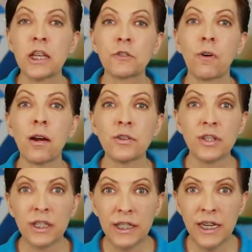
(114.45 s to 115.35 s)
As far as
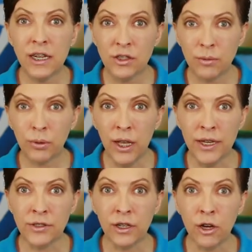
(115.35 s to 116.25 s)
the cleaning
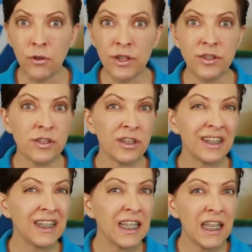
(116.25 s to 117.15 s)
supplies go, this is a
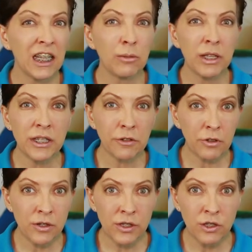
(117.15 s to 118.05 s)
little bit different